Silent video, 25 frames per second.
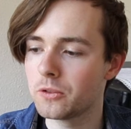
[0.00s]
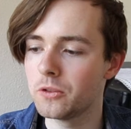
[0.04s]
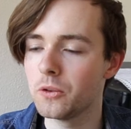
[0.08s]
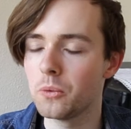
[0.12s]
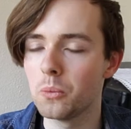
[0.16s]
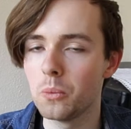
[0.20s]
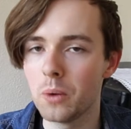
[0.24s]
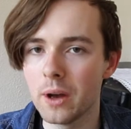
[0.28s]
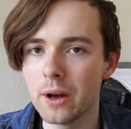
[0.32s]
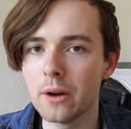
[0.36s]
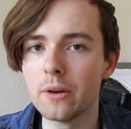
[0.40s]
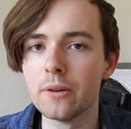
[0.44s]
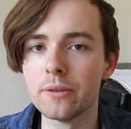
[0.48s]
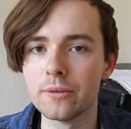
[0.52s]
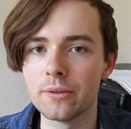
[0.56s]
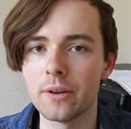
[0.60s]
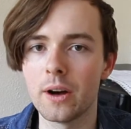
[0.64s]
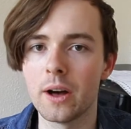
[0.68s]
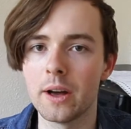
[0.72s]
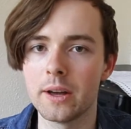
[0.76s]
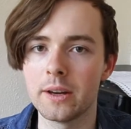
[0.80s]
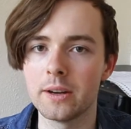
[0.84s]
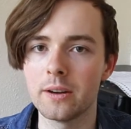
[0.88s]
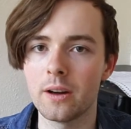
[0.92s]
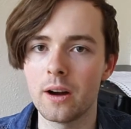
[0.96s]
you will
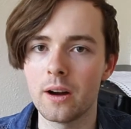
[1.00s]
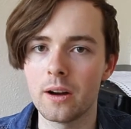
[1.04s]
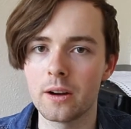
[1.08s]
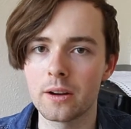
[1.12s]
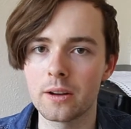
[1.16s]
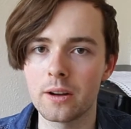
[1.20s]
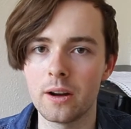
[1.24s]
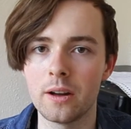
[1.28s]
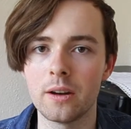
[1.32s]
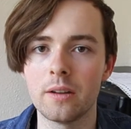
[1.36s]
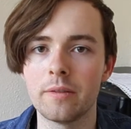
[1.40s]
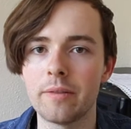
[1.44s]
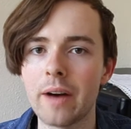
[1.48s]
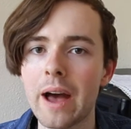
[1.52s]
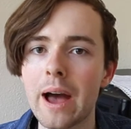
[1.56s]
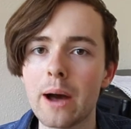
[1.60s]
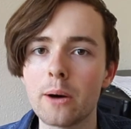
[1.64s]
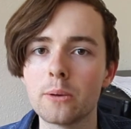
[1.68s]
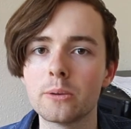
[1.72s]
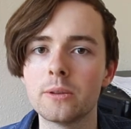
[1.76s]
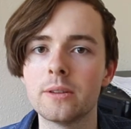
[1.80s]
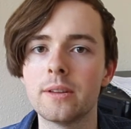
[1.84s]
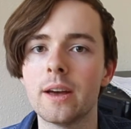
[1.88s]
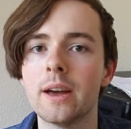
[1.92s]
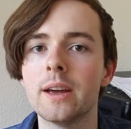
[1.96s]
find are kind of
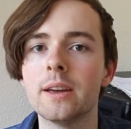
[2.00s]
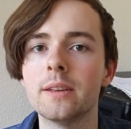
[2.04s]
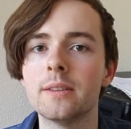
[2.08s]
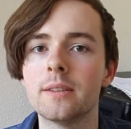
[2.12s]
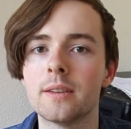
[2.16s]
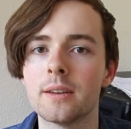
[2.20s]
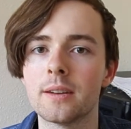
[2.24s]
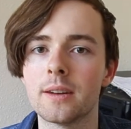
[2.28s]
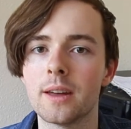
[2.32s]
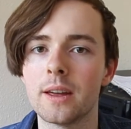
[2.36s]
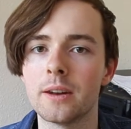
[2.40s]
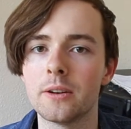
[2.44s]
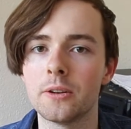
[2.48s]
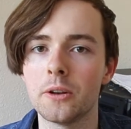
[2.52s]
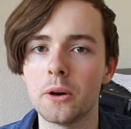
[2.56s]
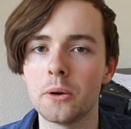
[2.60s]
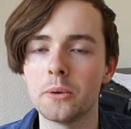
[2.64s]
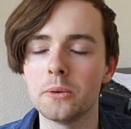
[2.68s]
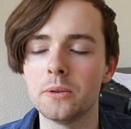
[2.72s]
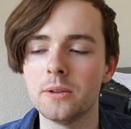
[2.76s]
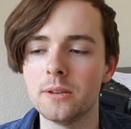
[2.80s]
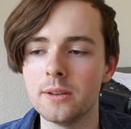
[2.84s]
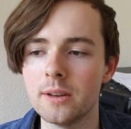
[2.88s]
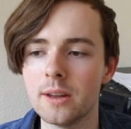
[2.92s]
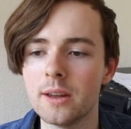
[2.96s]
outdated and
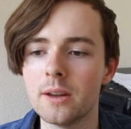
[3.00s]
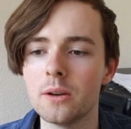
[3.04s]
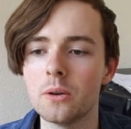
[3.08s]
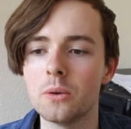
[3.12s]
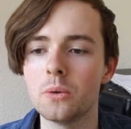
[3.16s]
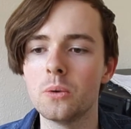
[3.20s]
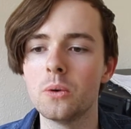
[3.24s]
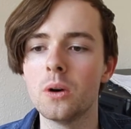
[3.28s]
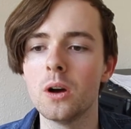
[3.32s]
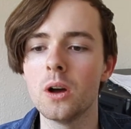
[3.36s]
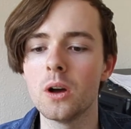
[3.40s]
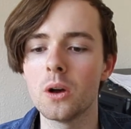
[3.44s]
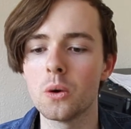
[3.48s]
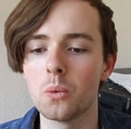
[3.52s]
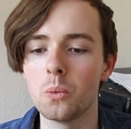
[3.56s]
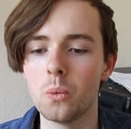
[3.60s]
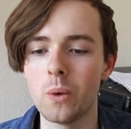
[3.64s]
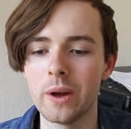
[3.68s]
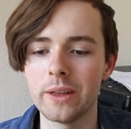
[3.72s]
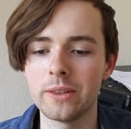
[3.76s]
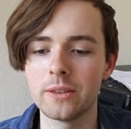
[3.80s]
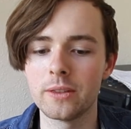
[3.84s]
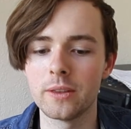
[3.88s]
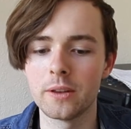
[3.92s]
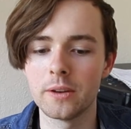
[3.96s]
don't deal
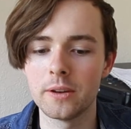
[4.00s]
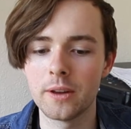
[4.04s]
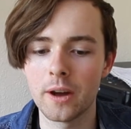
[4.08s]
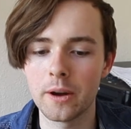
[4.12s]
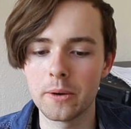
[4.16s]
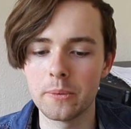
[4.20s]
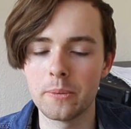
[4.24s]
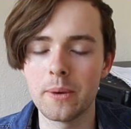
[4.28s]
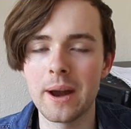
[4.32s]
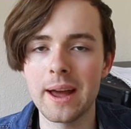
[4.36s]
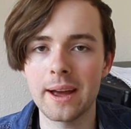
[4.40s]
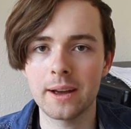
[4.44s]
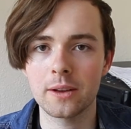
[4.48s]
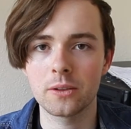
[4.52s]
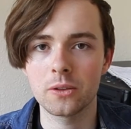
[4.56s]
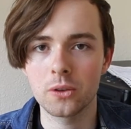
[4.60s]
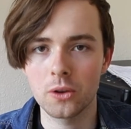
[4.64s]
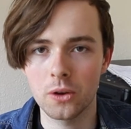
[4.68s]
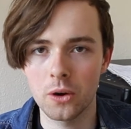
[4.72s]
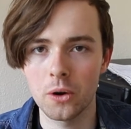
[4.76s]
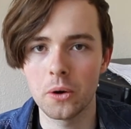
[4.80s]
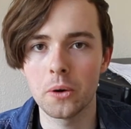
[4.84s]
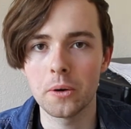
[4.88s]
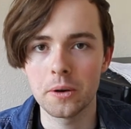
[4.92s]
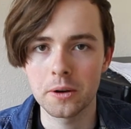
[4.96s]
with the
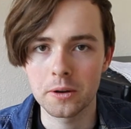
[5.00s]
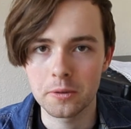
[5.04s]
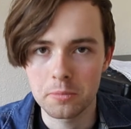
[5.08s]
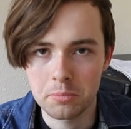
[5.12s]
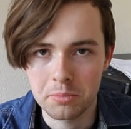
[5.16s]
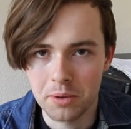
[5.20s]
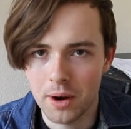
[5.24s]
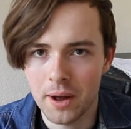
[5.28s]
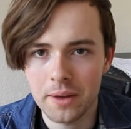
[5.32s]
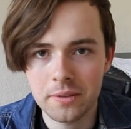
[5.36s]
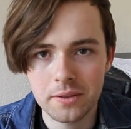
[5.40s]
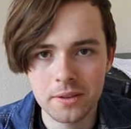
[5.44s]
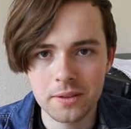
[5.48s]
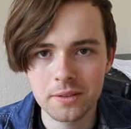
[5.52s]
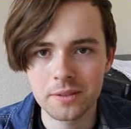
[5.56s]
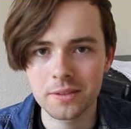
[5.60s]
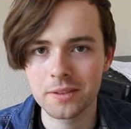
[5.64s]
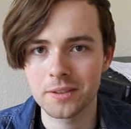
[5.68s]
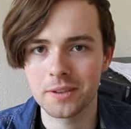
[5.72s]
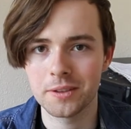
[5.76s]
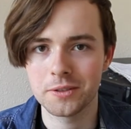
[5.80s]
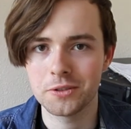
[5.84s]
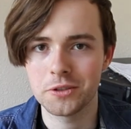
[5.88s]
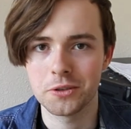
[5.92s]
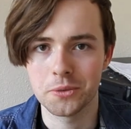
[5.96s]
direct current present
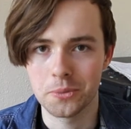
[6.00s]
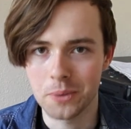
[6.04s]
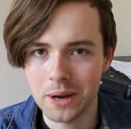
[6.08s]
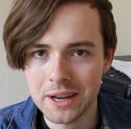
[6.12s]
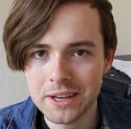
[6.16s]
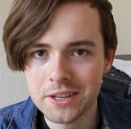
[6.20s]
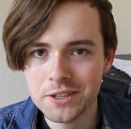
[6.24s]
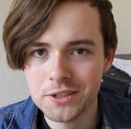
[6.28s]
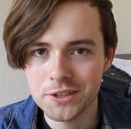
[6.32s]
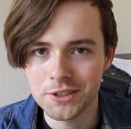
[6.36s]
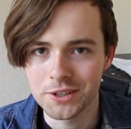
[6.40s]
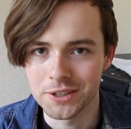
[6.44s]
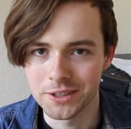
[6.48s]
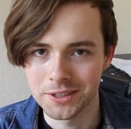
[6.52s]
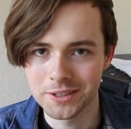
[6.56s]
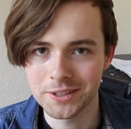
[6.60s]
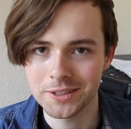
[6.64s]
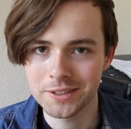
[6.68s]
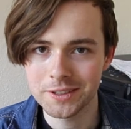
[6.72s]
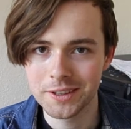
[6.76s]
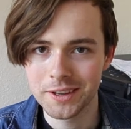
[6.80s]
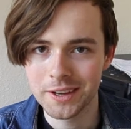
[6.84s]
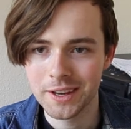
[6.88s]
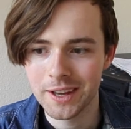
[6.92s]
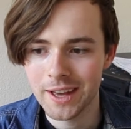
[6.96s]

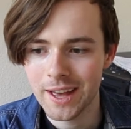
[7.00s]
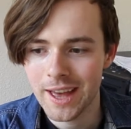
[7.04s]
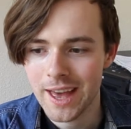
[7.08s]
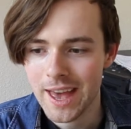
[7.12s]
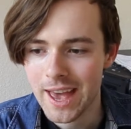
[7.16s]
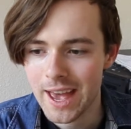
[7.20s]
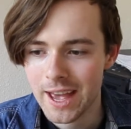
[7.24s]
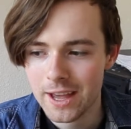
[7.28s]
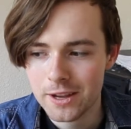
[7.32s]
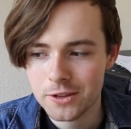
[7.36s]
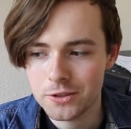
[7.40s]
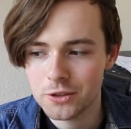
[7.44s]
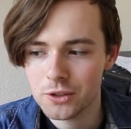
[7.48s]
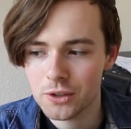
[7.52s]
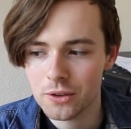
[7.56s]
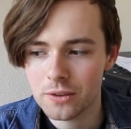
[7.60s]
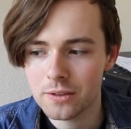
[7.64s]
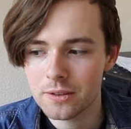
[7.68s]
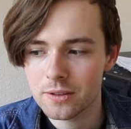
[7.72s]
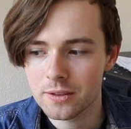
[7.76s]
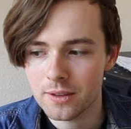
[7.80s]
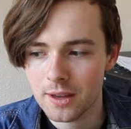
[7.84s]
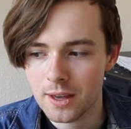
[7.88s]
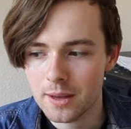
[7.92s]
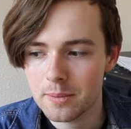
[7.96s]
situation. It
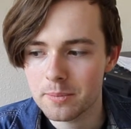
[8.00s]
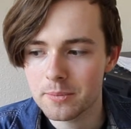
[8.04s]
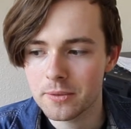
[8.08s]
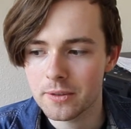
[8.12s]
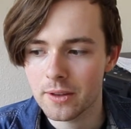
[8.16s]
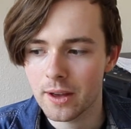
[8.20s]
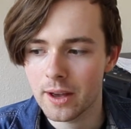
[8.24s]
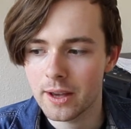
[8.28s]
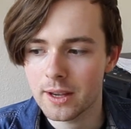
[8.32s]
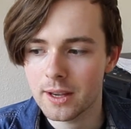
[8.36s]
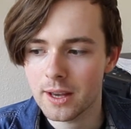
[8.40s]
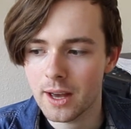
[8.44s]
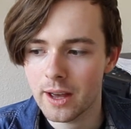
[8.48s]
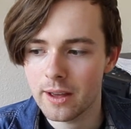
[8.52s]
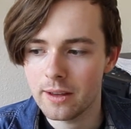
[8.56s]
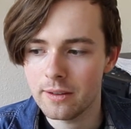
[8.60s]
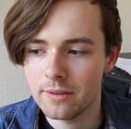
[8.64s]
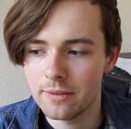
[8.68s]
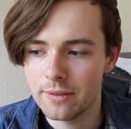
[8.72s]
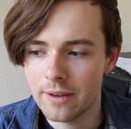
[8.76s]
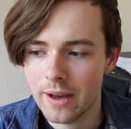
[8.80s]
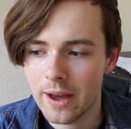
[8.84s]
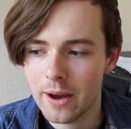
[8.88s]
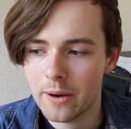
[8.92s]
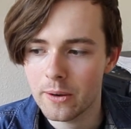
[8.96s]
just seems like a
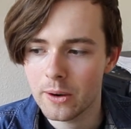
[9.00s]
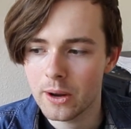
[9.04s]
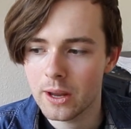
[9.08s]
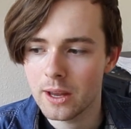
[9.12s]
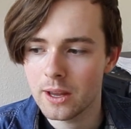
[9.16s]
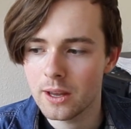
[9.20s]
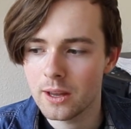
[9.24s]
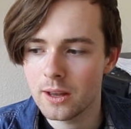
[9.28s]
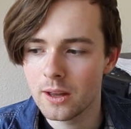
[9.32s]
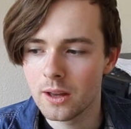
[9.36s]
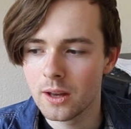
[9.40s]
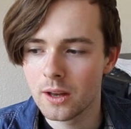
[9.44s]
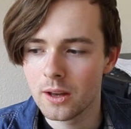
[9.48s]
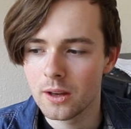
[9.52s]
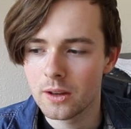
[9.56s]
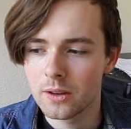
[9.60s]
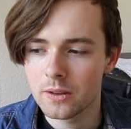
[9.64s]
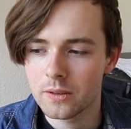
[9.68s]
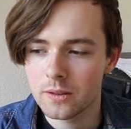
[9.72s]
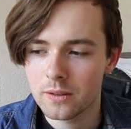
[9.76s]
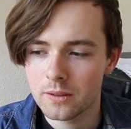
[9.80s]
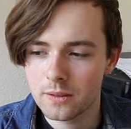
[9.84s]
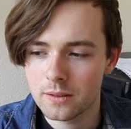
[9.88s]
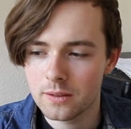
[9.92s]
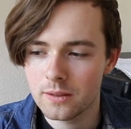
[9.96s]
very
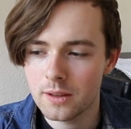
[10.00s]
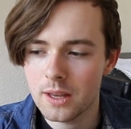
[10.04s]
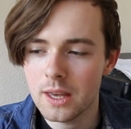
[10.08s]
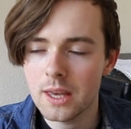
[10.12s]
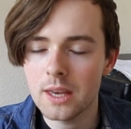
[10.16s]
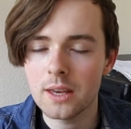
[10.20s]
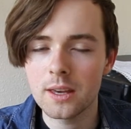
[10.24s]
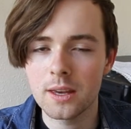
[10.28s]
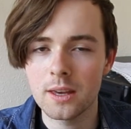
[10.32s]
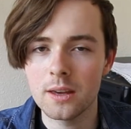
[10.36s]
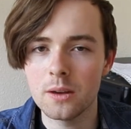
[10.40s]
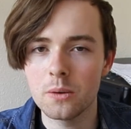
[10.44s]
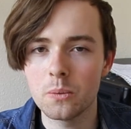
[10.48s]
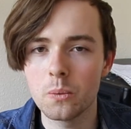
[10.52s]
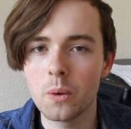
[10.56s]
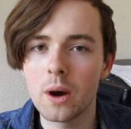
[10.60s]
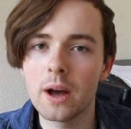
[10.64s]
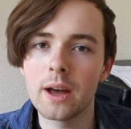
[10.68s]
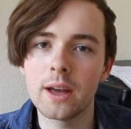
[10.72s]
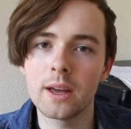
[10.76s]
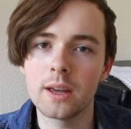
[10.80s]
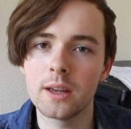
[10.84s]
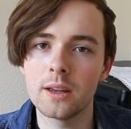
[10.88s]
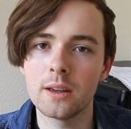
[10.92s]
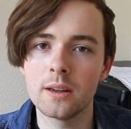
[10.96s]
sneaky
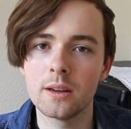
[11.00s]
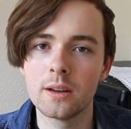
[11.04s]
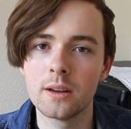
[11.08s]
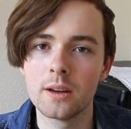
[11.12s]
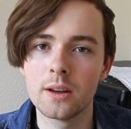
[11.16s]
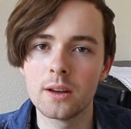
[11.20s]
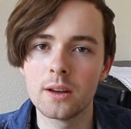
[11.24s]
way